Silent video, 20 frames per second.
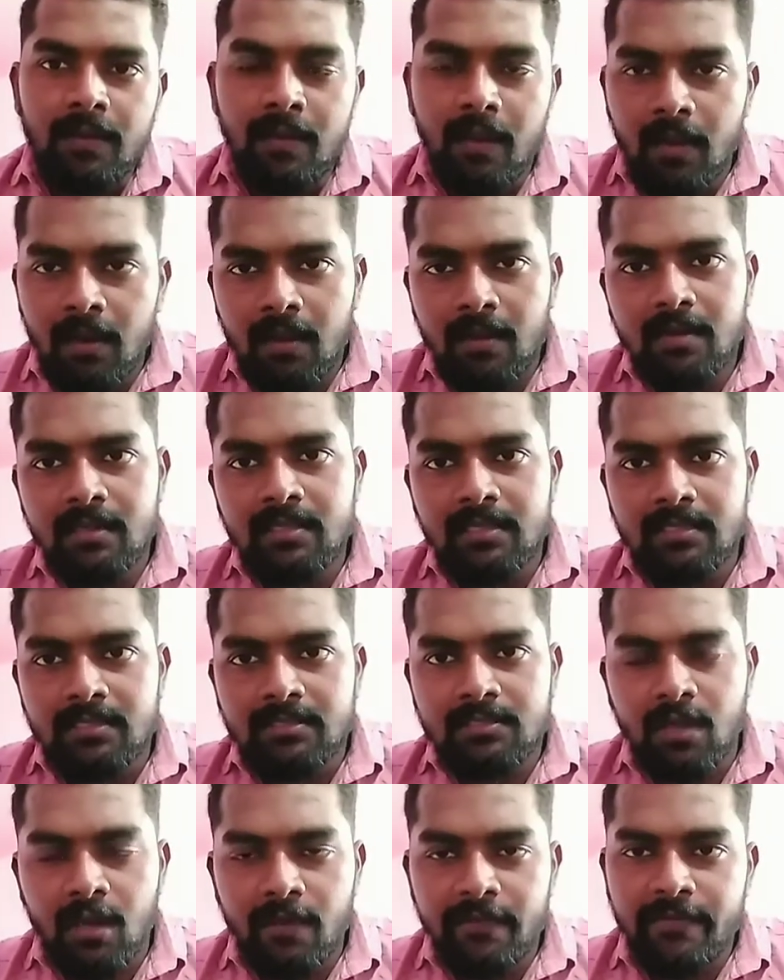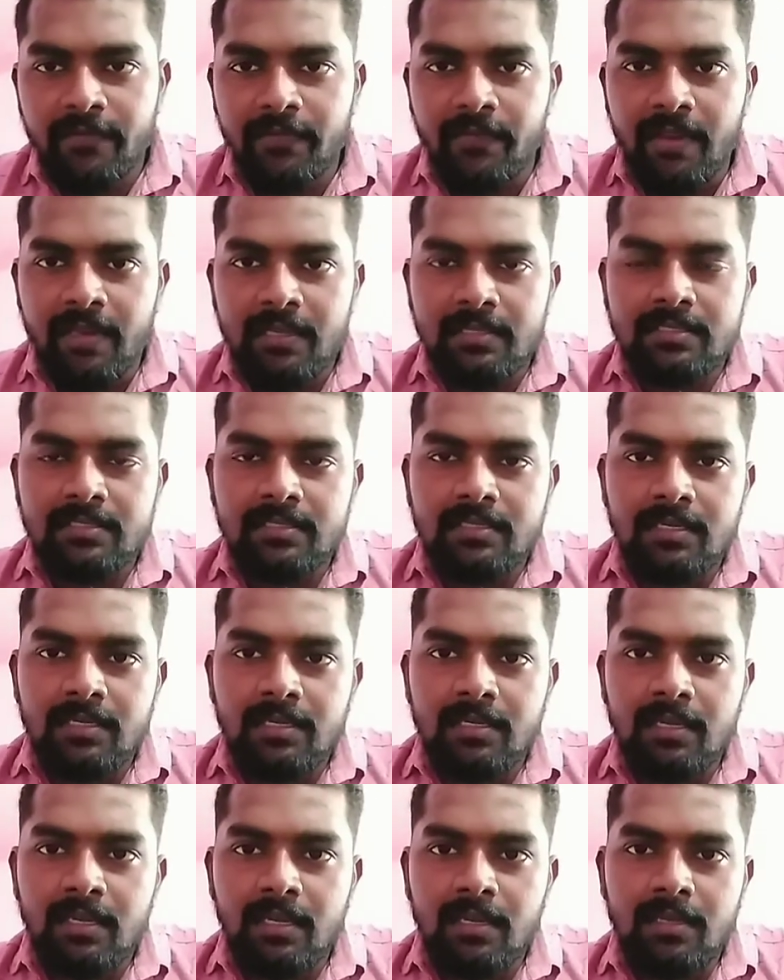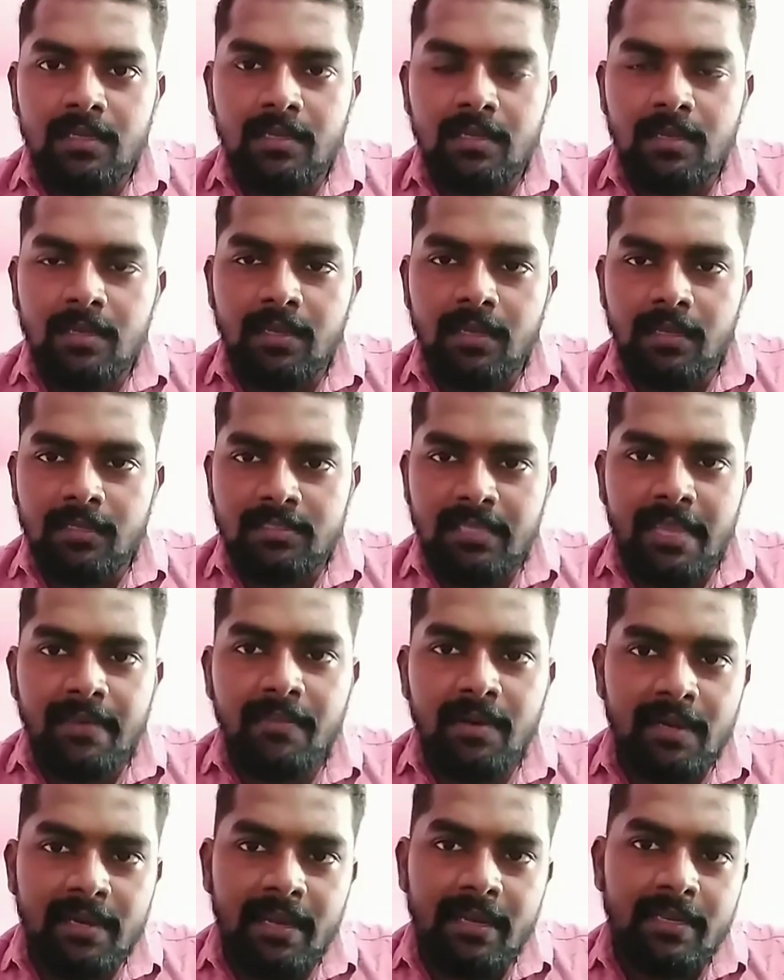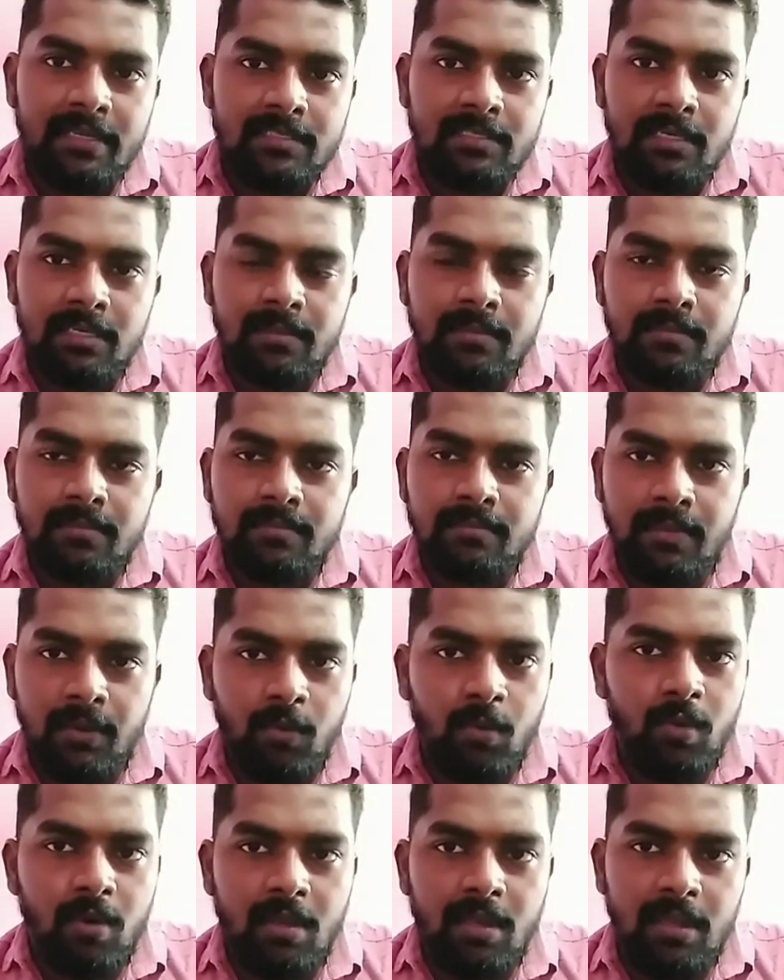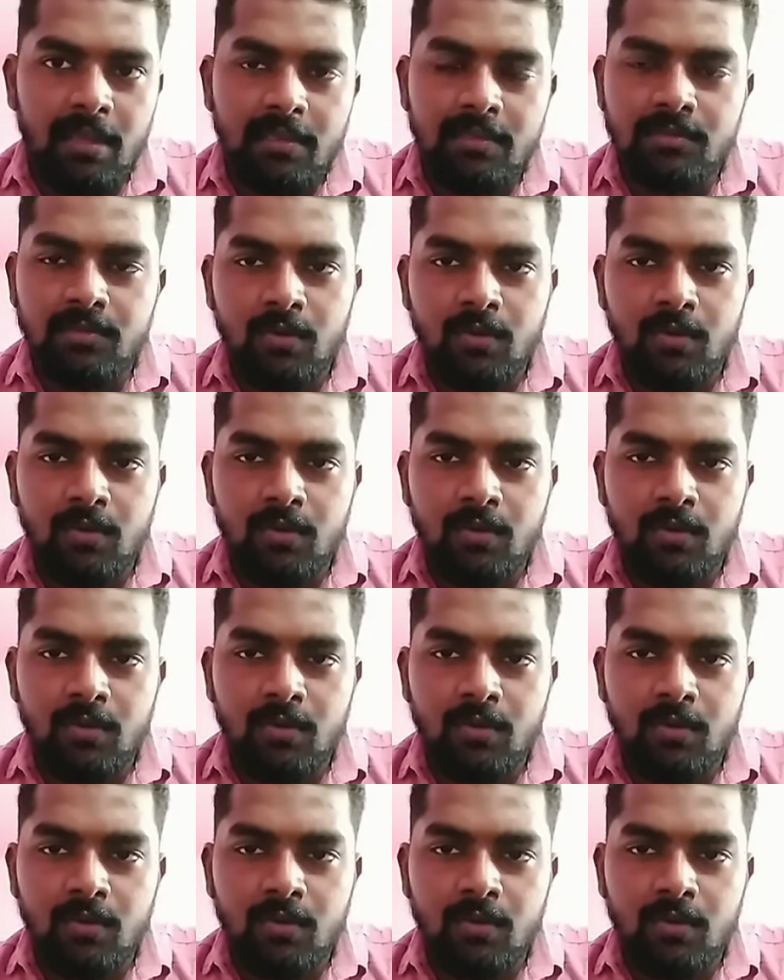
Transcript: learn the softwares simultaneously while working.